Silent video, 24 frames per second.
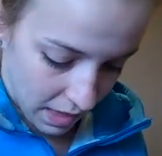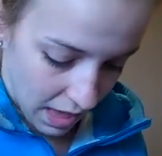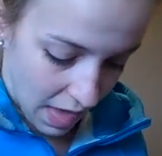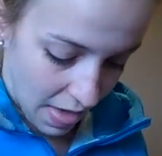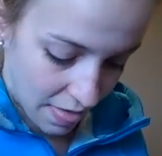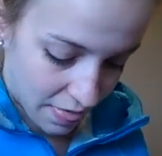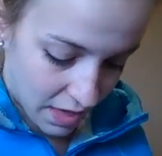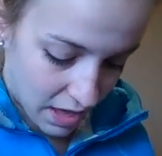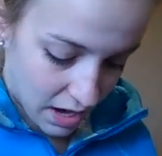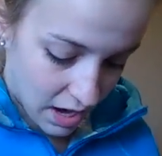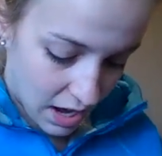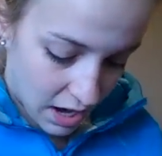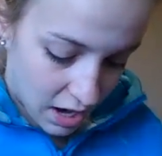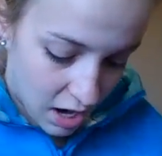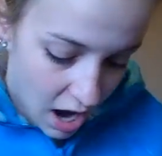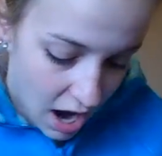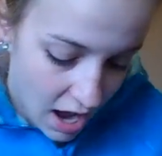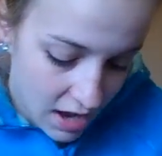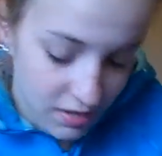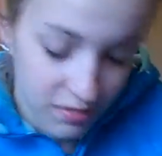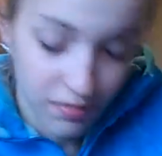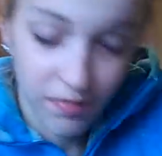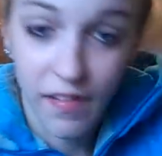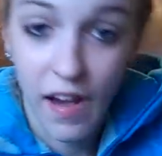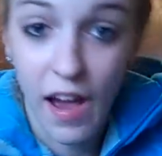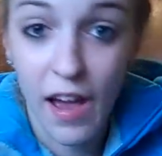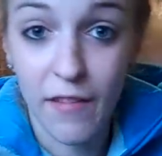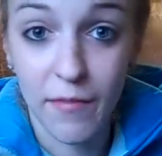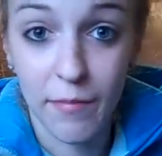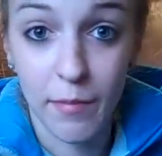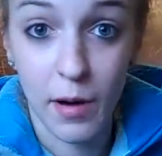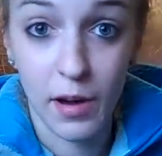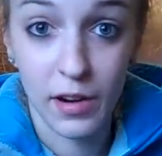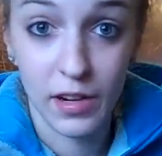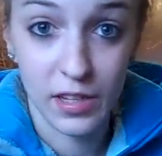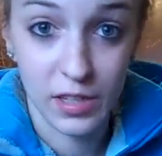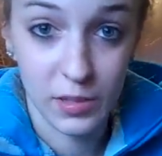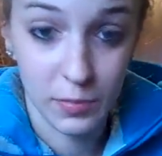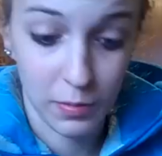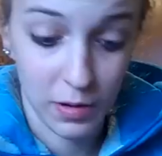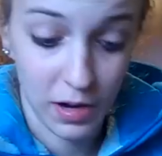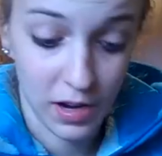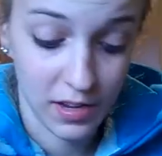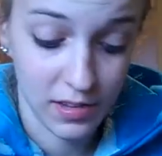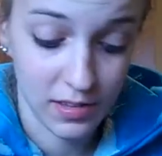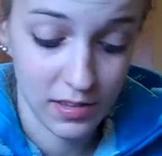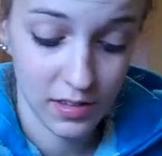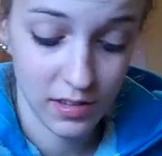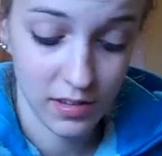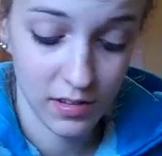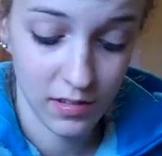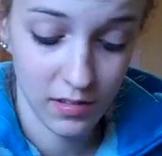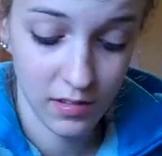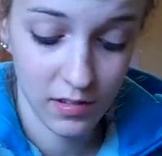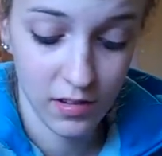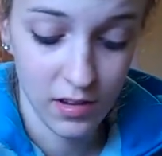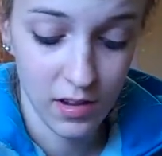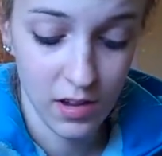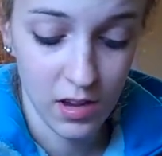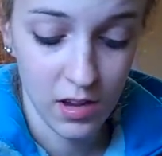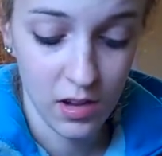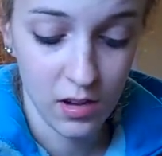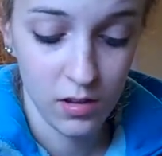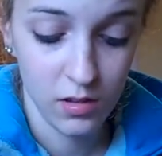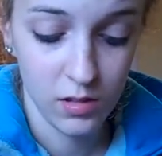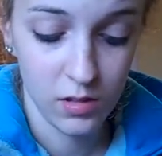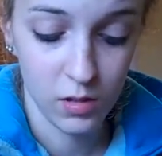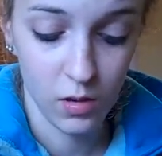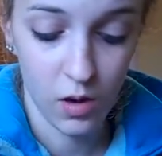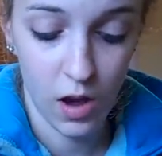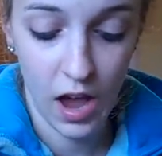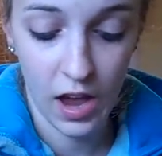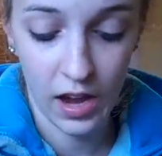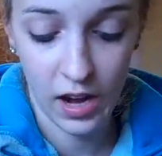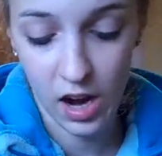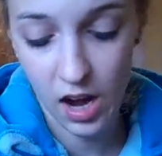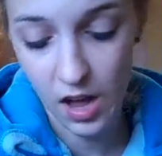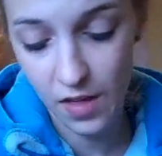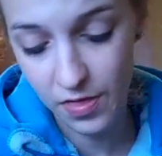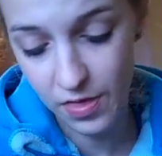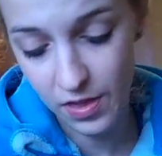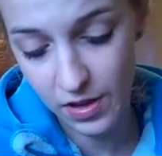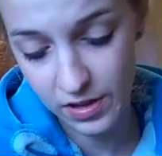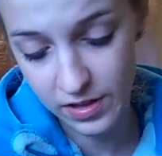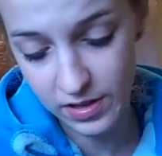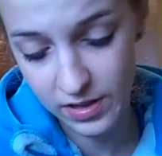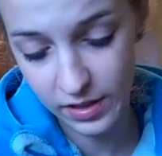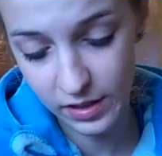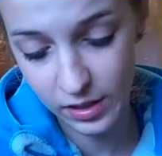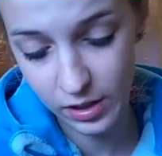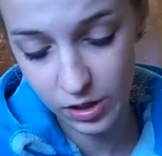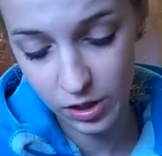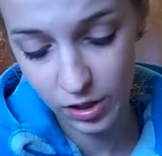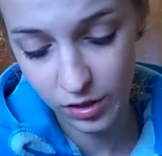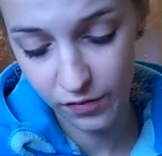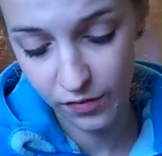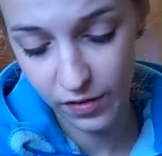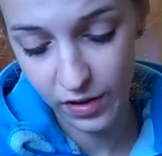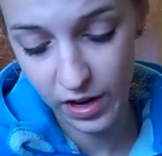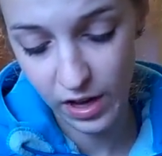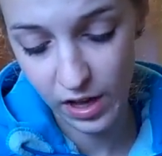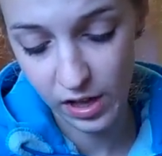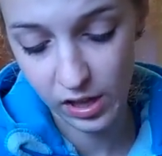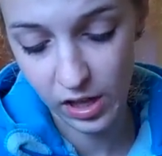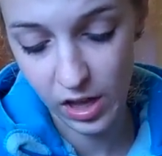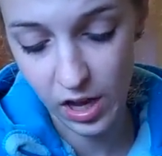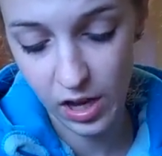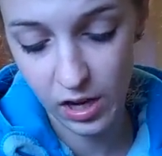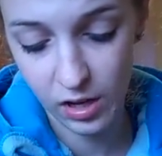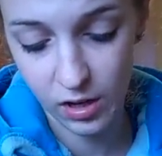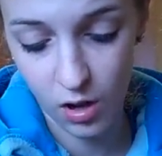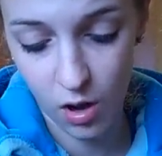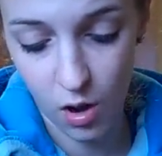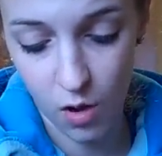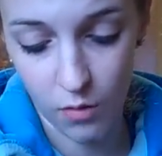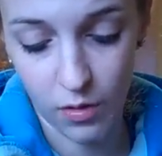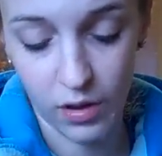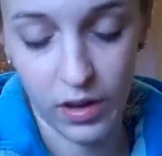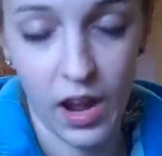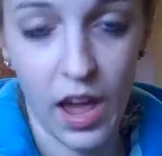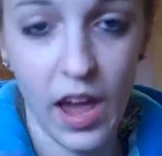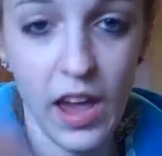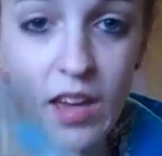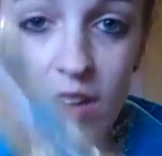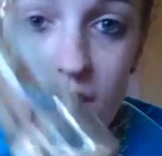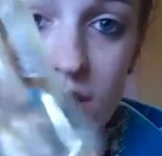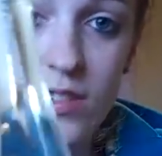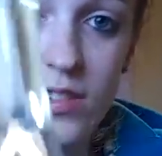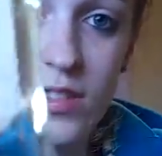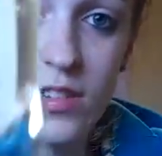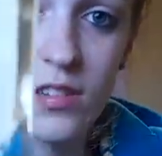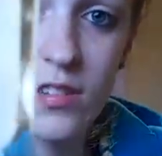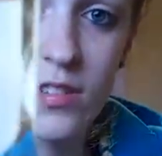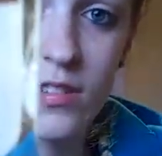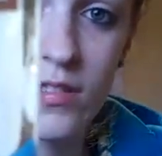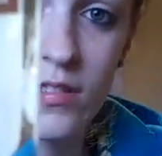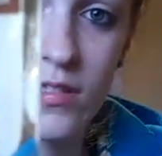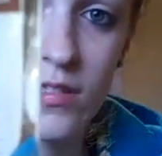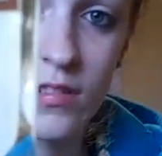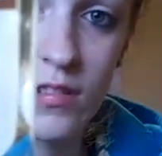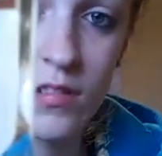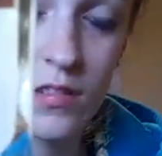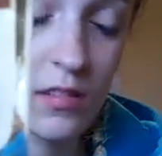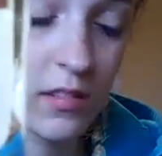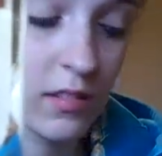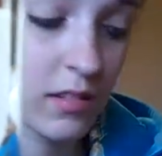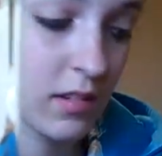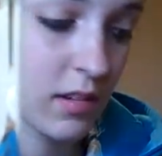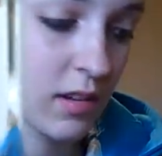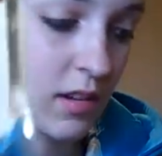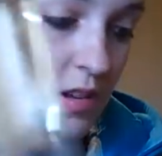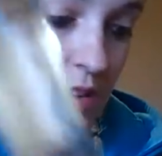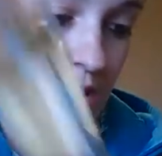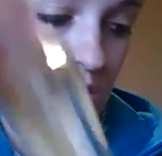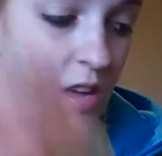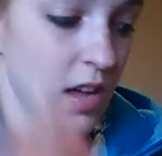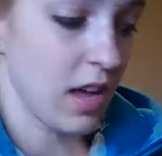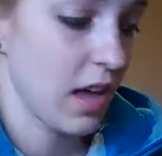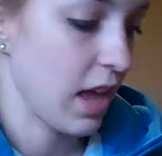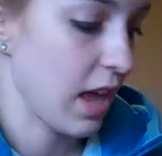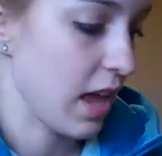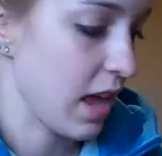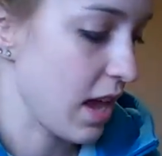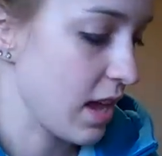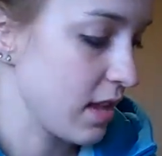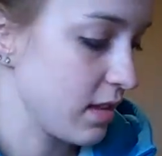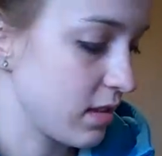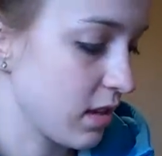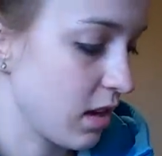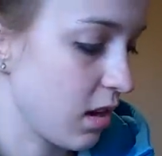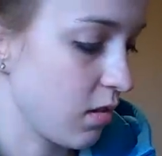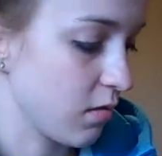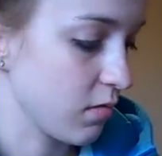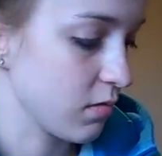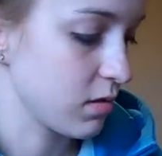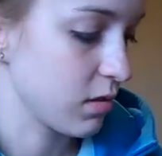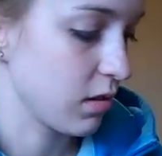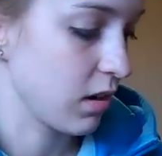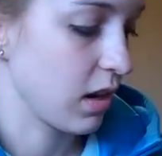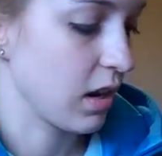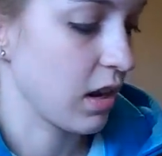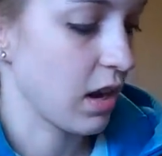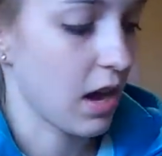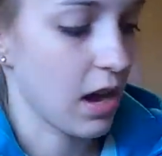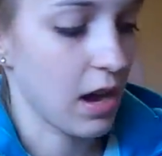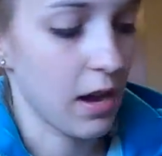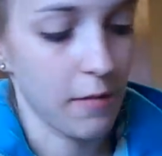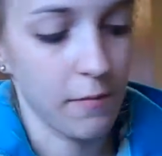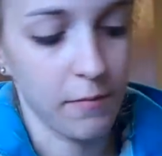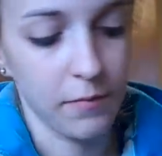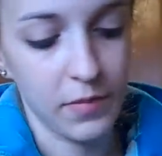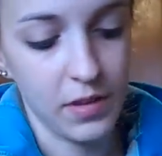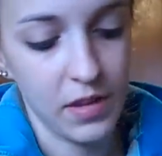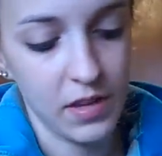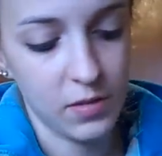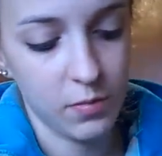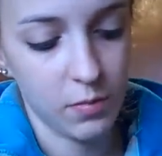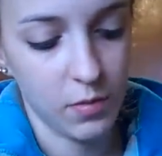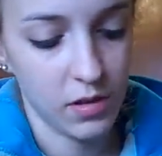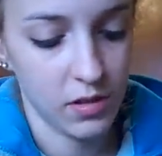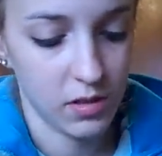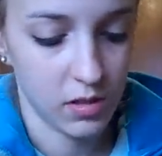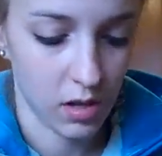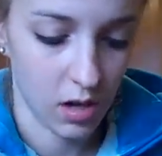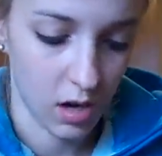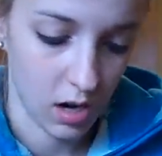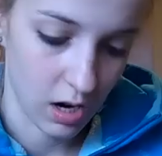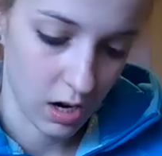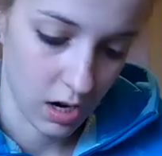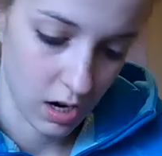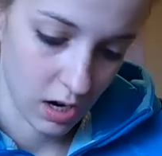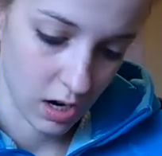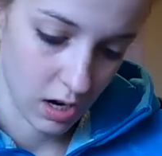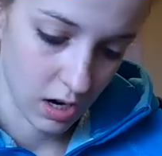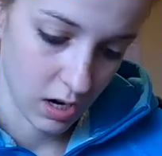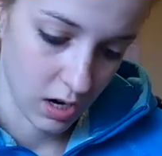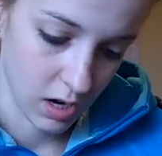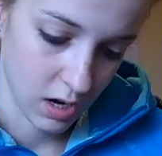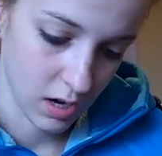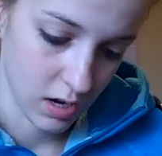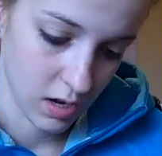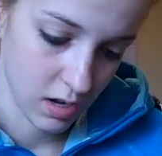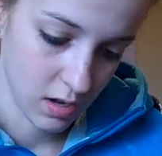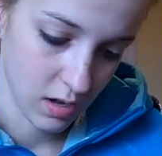And then I got 5 body sprays. So I got the Signature Vanilla Coconut, and, oh, sorry, these ones are